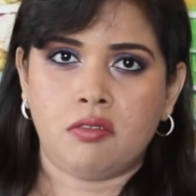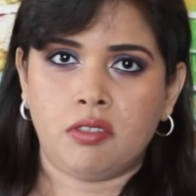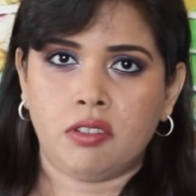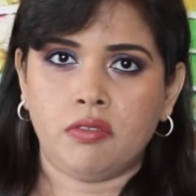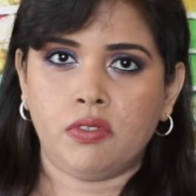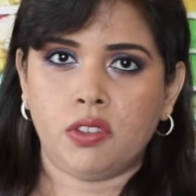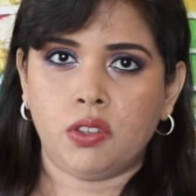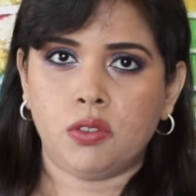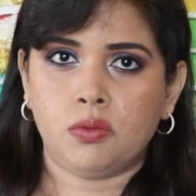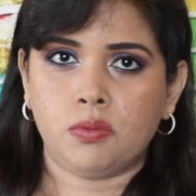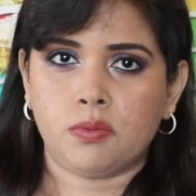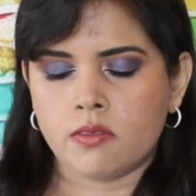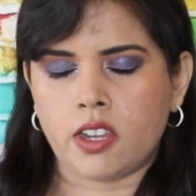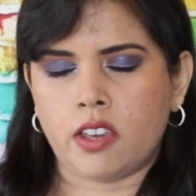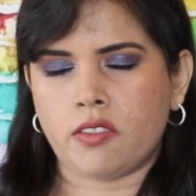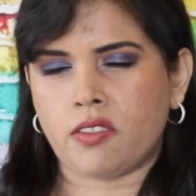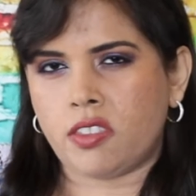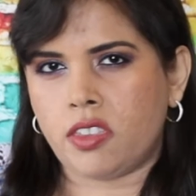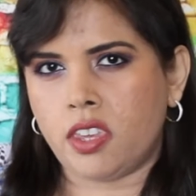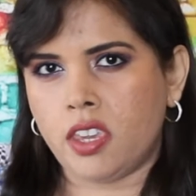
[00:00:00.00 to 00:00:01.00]
review.
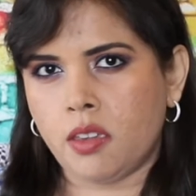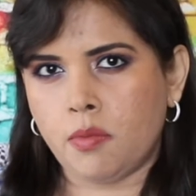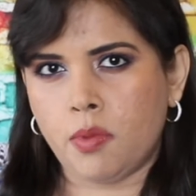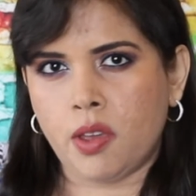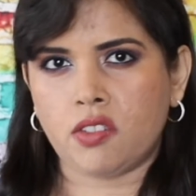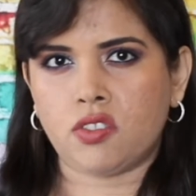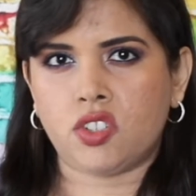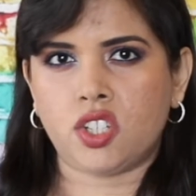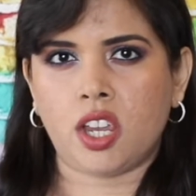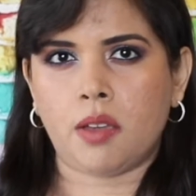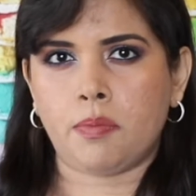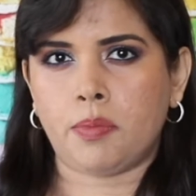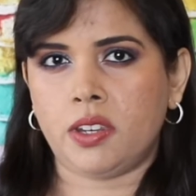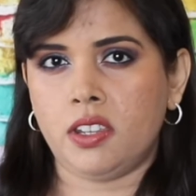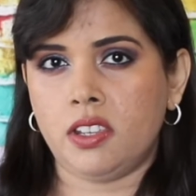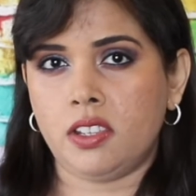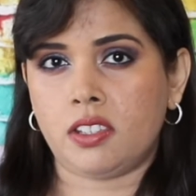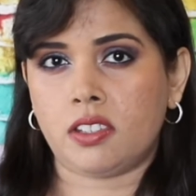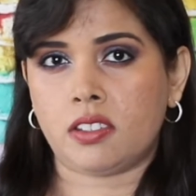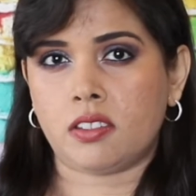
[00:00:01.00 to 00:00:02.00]
Now, the thing about
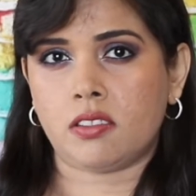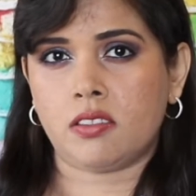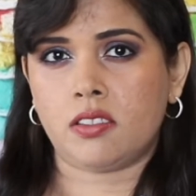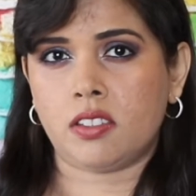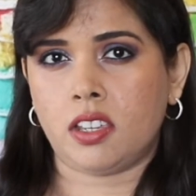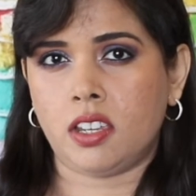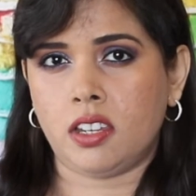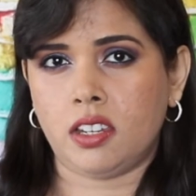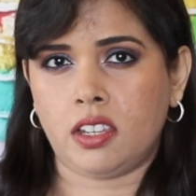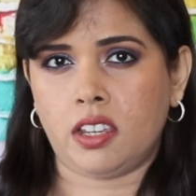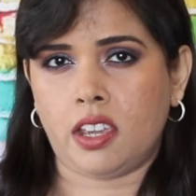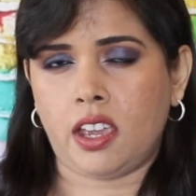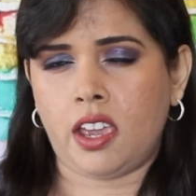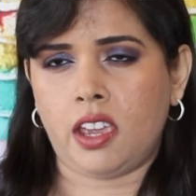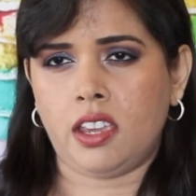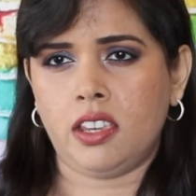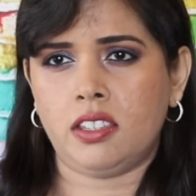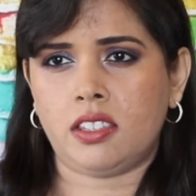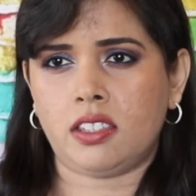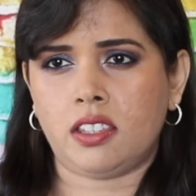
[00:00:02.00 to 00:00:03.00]
Japanese
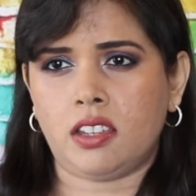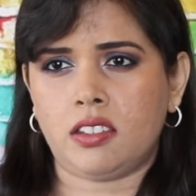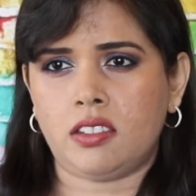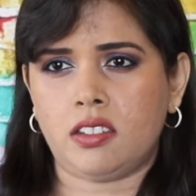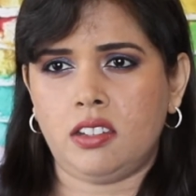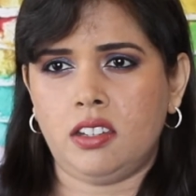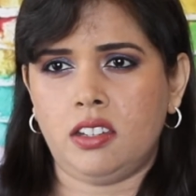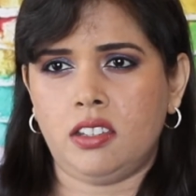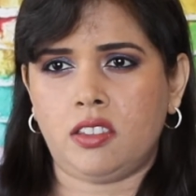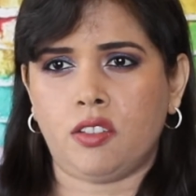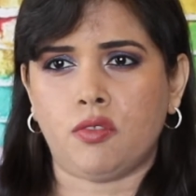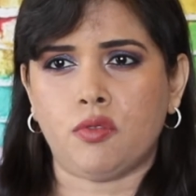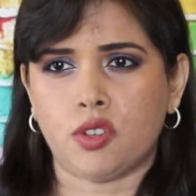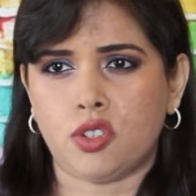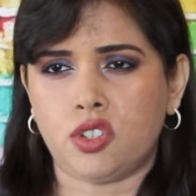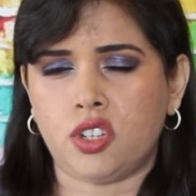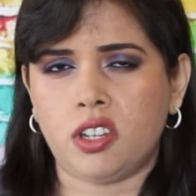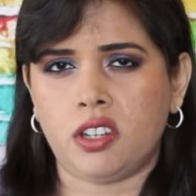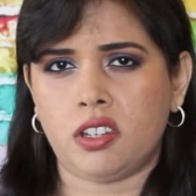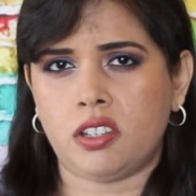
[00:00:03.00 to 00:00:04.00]
skincare is that the
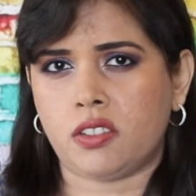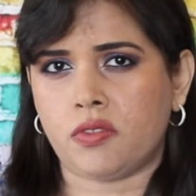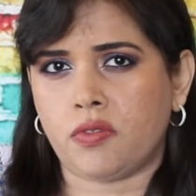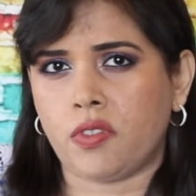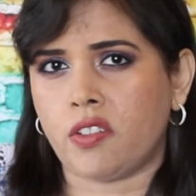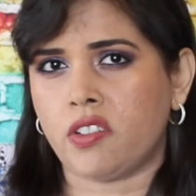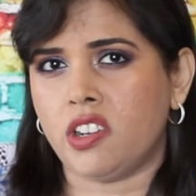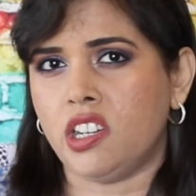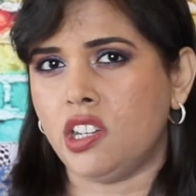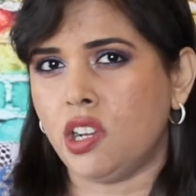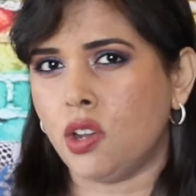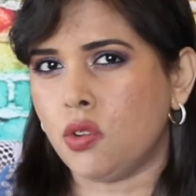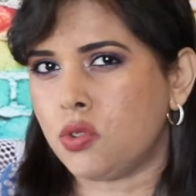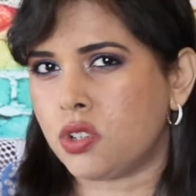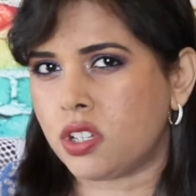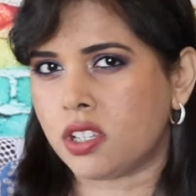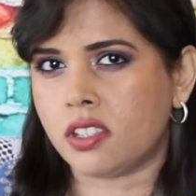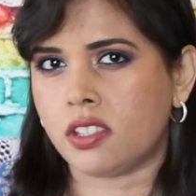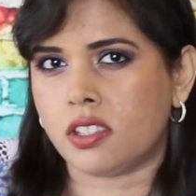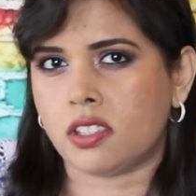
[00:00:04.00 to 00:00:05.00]
routine is very
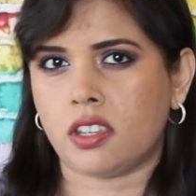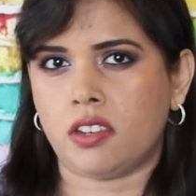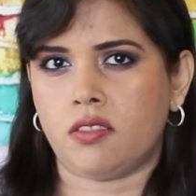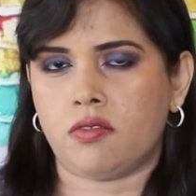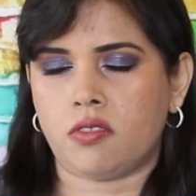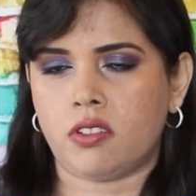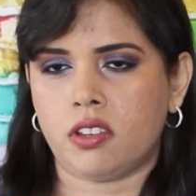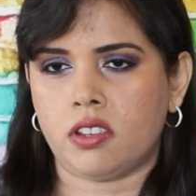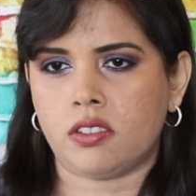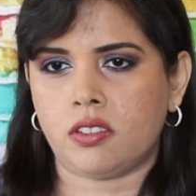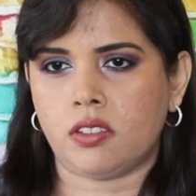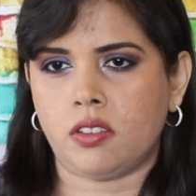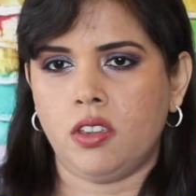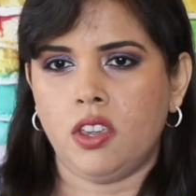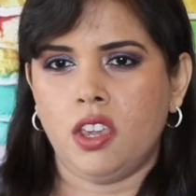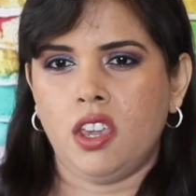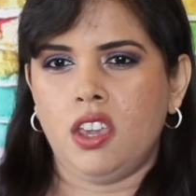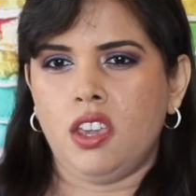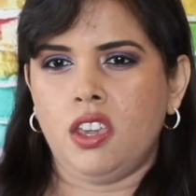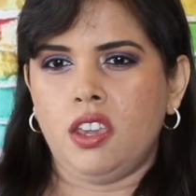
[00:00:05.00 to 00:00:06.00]
lotion-centric, so
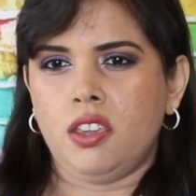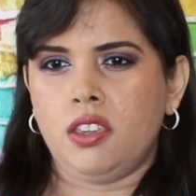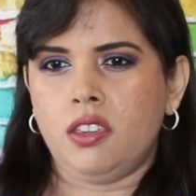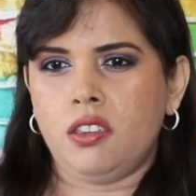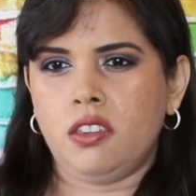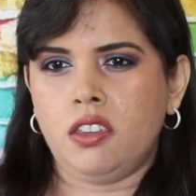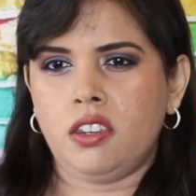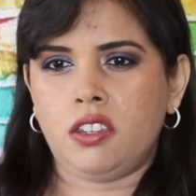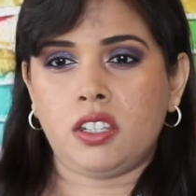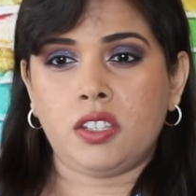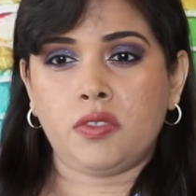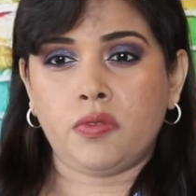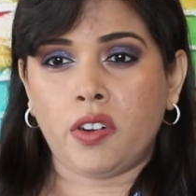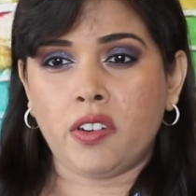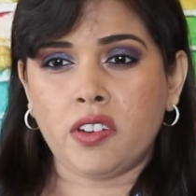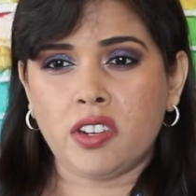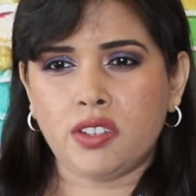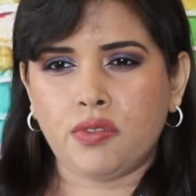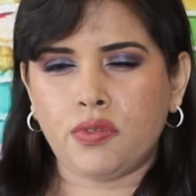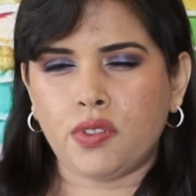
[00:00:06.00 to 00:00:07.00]
it is
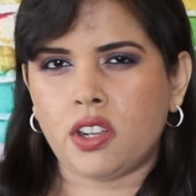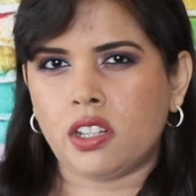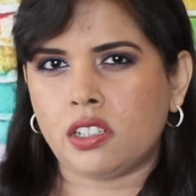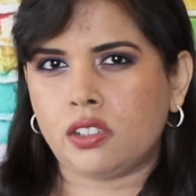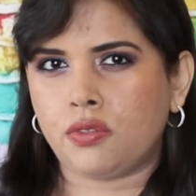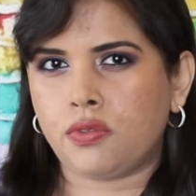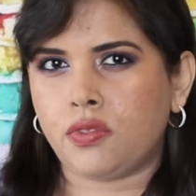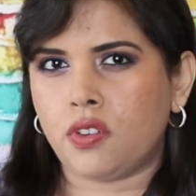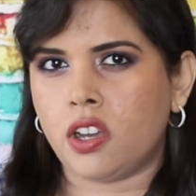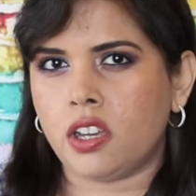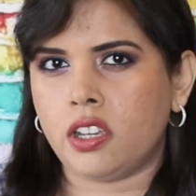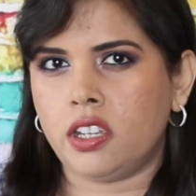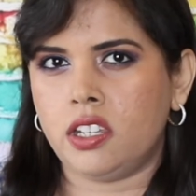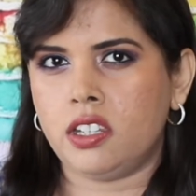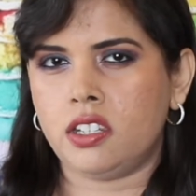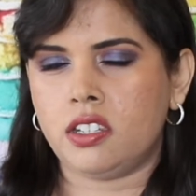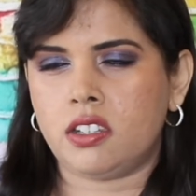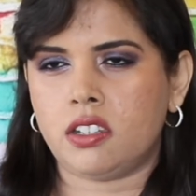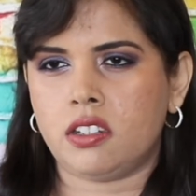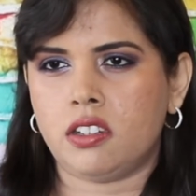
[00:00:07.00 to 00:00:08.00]
very difficult to
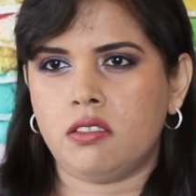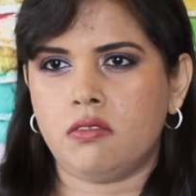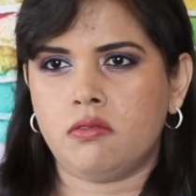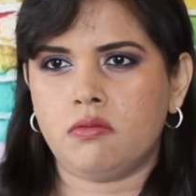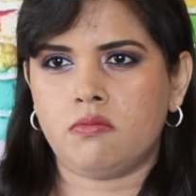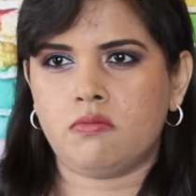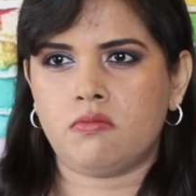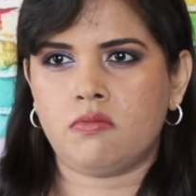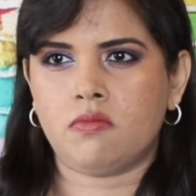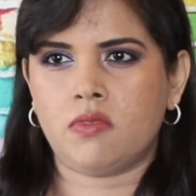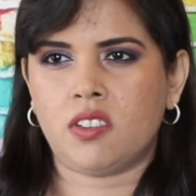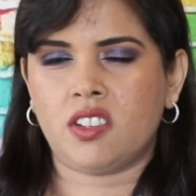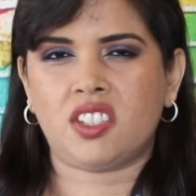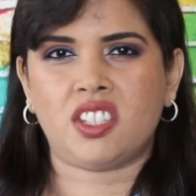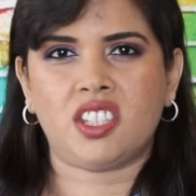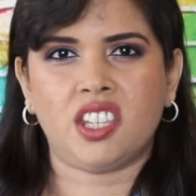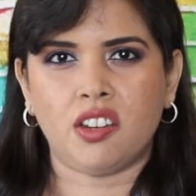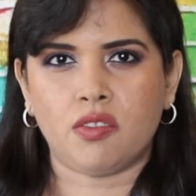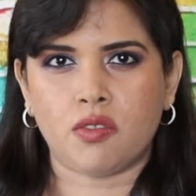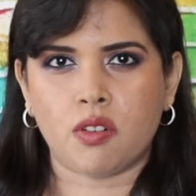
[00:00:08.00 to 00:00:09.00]
find, you know, a
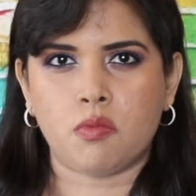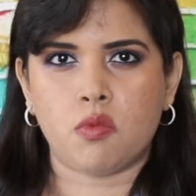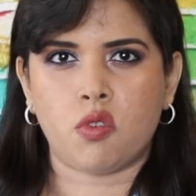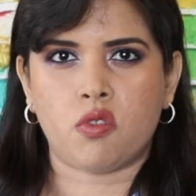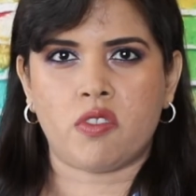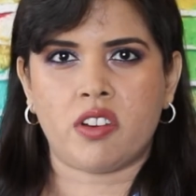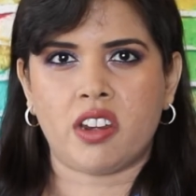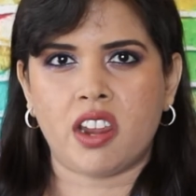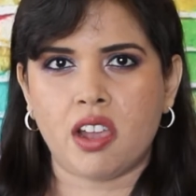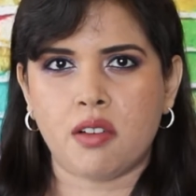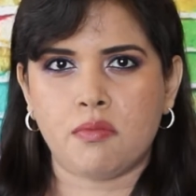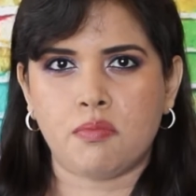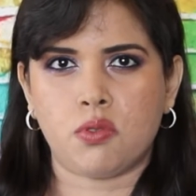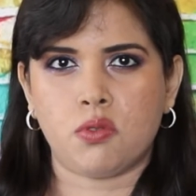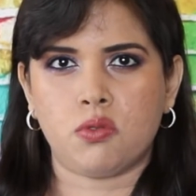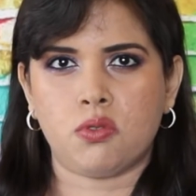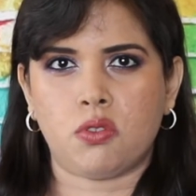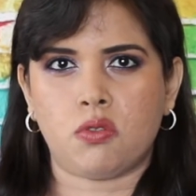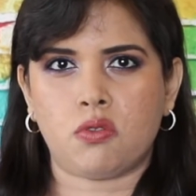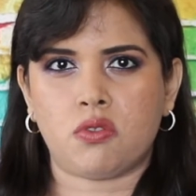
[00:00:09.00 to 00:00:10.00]
serum or an
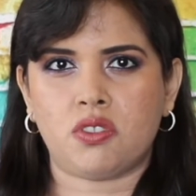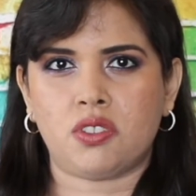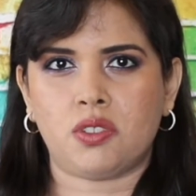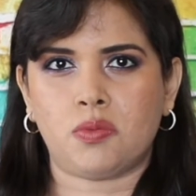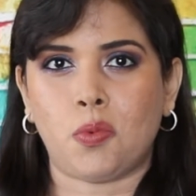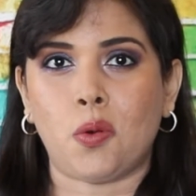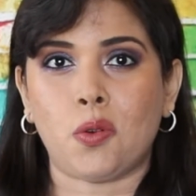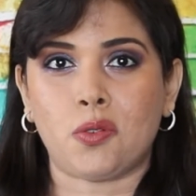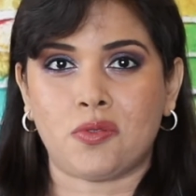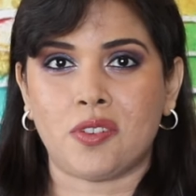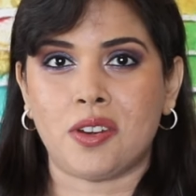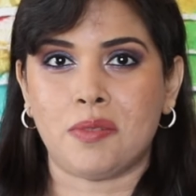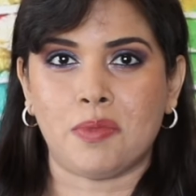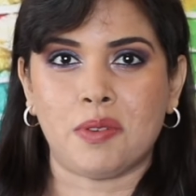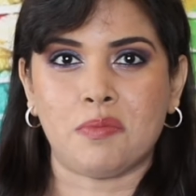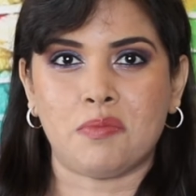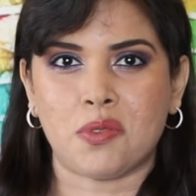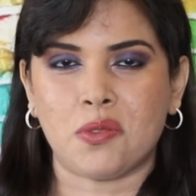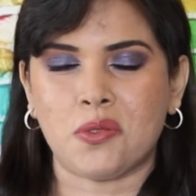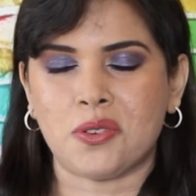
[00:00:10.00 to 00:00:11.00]
ampoule or a spot
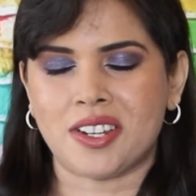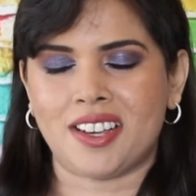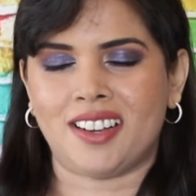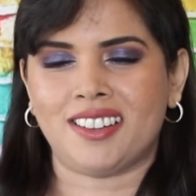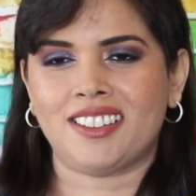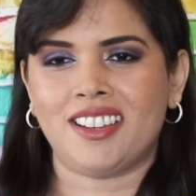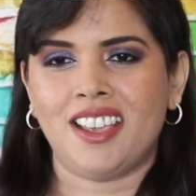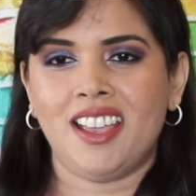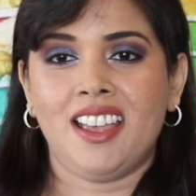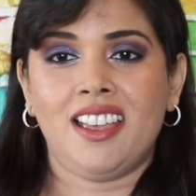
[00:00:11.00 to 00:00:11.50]
treatment product.